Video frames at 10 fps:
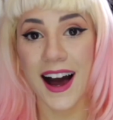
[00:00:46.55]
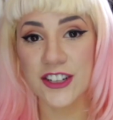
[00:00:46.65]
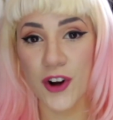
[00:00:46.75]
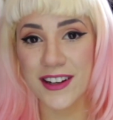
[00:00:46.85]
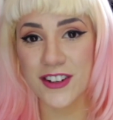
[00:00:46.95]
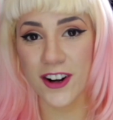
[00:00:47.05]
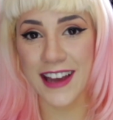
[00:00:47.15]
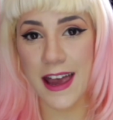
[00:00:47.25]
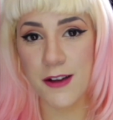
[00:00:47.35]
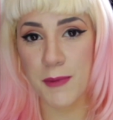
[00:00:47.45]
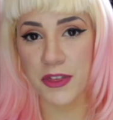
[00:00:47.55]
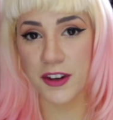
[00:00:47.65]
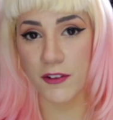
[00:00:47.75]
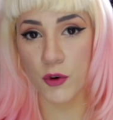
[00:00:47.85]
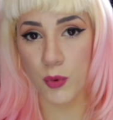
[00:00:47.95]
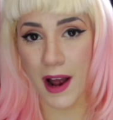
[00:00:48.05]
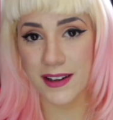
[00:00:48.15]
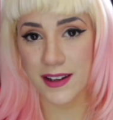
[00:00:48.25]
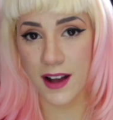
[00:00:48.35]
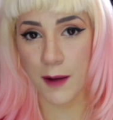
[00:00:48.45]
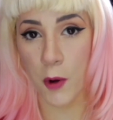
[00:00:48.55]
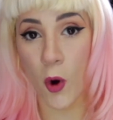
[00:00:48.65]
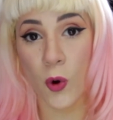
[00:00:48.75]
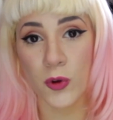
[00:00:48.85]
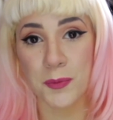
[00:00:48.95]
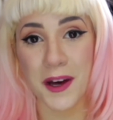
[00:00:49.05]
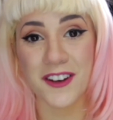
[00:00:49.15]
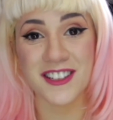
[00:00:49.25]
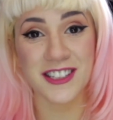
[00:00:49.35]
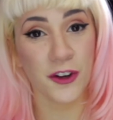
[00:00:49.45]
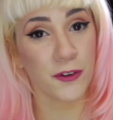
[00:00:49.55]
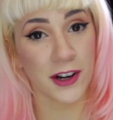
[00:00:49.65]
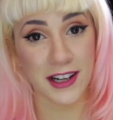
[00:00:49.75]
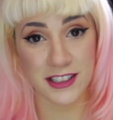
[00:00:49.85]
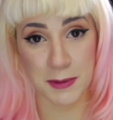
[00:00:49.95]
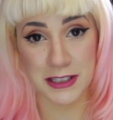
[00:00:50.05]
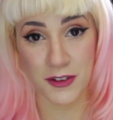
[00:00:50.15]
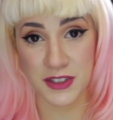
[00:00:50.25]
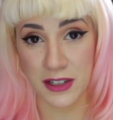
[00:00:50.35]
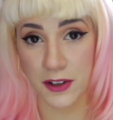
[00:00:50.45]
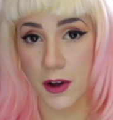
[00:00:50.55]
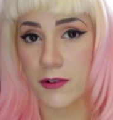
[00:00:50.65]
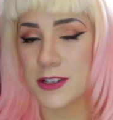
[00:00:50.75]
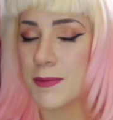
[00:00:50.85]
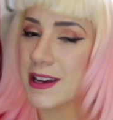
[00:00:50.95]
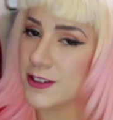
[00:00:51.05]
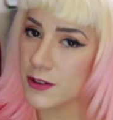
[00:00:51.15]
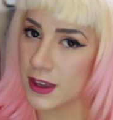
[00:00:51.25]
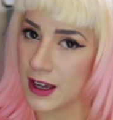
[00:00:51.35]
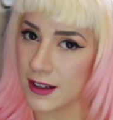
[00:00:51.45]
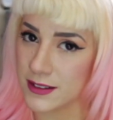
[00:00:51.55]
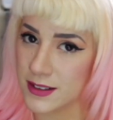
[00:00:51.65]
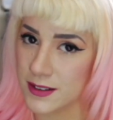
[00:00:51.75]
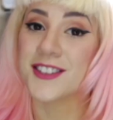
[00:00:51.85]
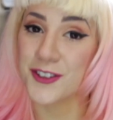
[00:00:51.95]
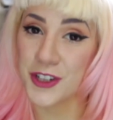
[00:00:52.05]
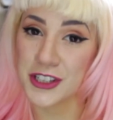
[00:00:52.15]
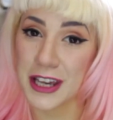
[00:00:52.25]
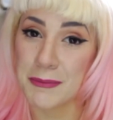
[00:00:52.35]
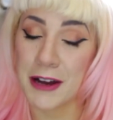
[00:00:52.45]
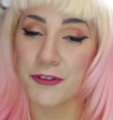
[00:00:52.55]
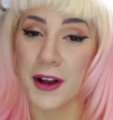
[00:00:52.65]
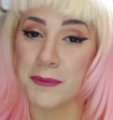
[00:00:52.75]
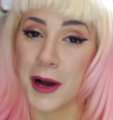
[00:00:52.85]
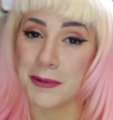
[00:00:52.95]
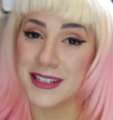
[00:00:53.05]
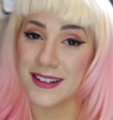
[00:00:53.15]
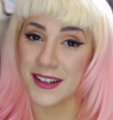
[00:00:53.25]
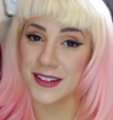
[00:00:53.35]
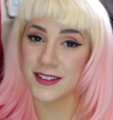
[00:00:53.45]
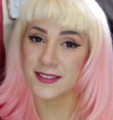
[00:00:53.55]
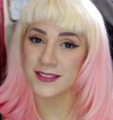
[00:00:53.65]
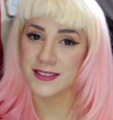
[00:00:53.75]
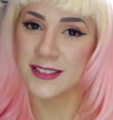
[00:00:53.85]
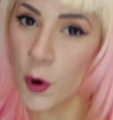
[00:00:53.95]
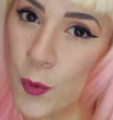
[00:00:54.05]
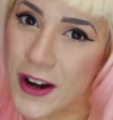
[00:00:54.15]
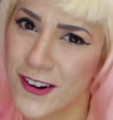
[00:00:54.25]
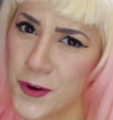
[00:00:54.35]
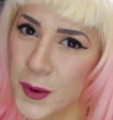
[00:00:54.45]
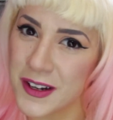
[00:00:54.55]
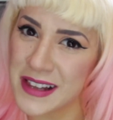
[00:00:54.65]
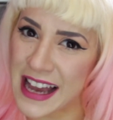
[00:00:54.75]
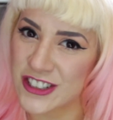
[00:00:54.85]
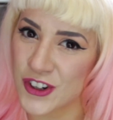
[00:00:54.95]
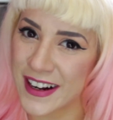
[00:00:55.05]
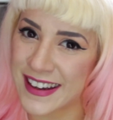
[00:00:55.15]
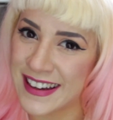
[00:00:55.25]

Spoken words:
I tried an archaic method of grinding up old but still very expensive silicone to make new things. So just like my friend Bobby Dylan, we're going electric. I